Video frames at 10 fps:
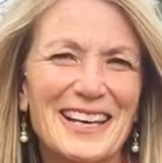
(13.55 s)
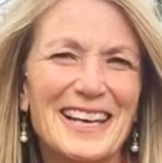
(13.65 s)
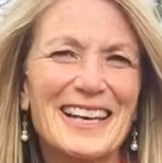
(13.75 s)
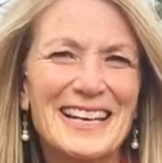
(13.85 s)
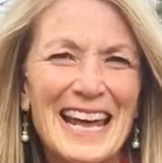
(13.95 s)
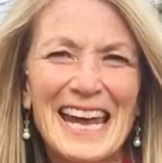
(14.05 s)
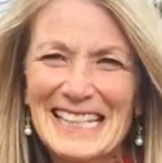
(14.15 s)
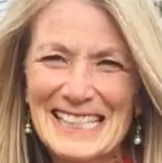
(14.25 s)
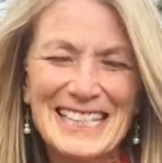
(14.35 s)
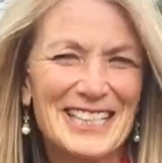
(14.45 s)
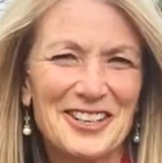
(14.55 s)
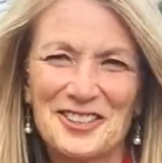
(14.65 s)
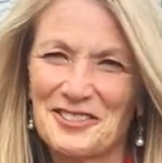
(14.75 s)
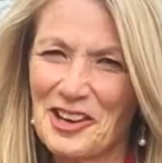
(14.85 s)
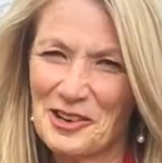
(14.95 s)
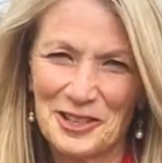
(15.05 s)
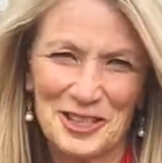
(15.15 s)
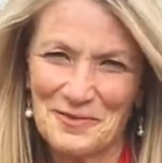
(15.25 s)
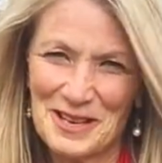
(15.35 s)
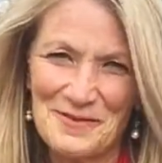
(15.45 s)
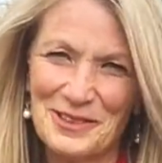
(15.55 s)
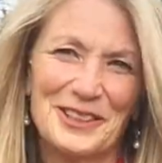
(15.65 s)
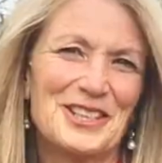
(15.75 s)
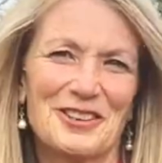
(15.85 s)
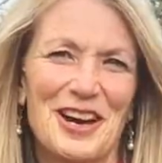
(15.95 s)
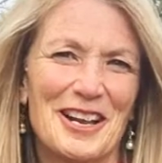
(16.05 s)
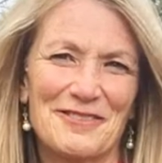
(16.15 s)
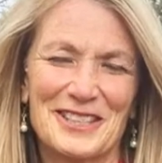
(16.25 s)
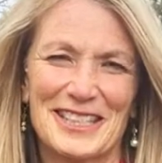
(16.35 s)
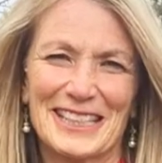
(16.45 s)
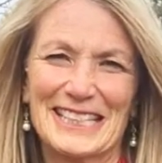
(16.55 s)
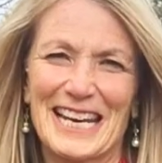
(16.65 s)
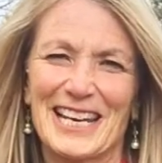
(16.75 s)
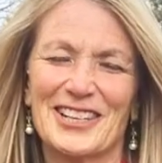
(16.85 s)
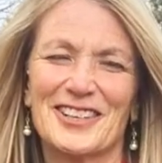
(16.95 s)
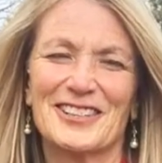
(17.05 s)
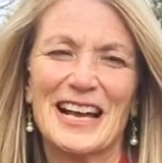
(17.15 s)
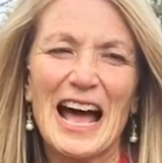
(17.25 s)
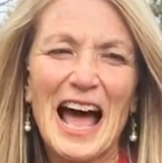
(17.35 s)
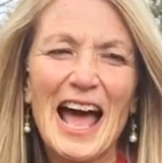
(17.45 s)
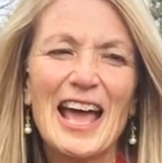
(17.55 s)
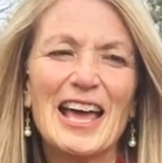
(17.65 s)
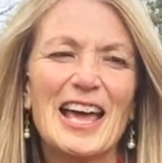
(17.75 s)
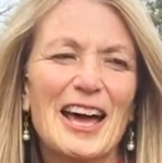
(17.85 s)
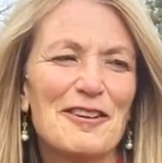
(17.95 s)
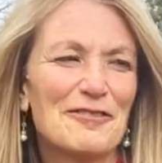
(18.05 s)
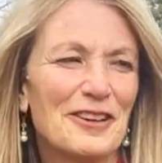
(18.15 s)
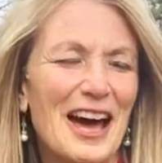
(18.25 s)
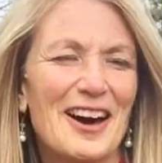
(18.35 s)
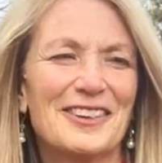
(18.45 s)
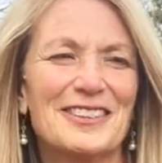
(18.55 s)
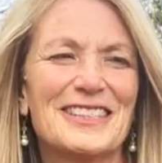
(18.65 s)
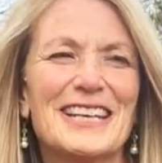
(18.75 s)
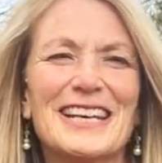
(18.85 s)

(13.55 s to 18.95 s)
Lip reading: In 18 years of coaching people and training facilitators, I have found